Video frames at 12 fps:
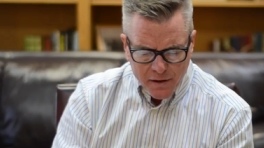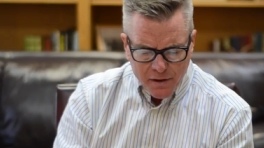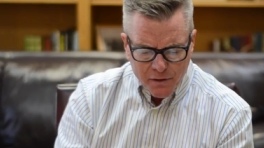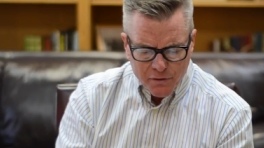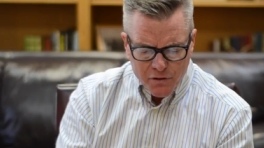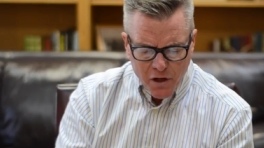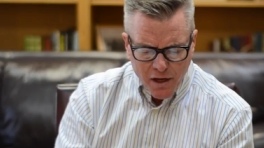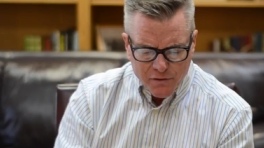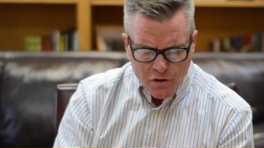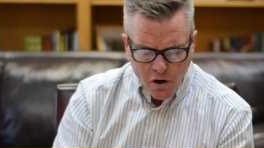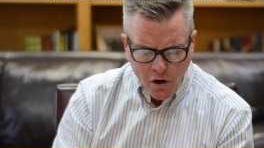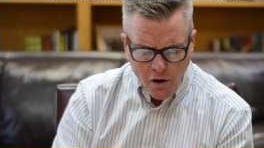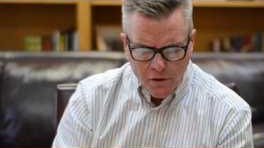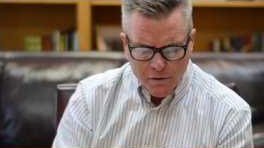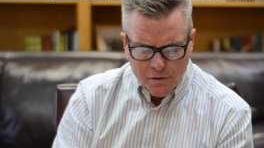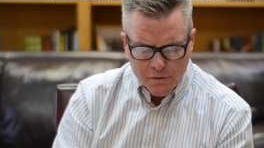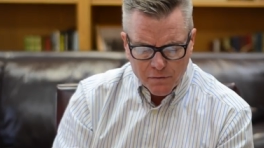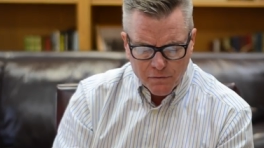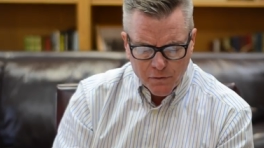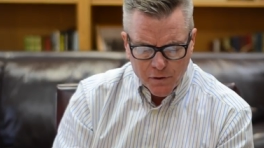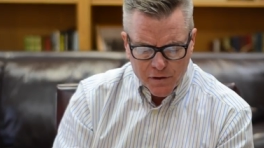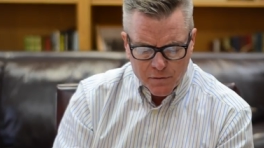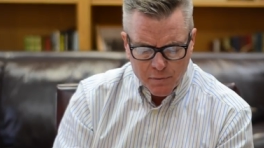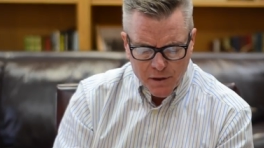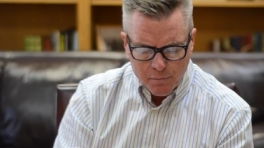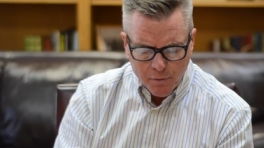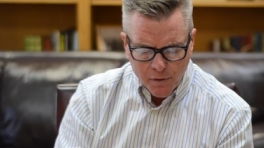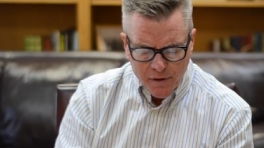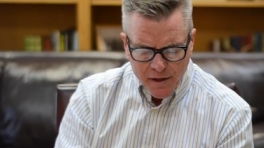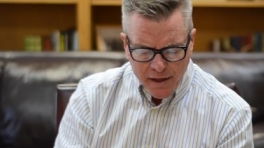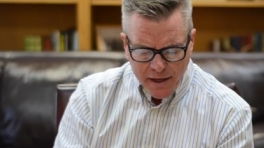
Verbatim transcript: Here's God's heart for his people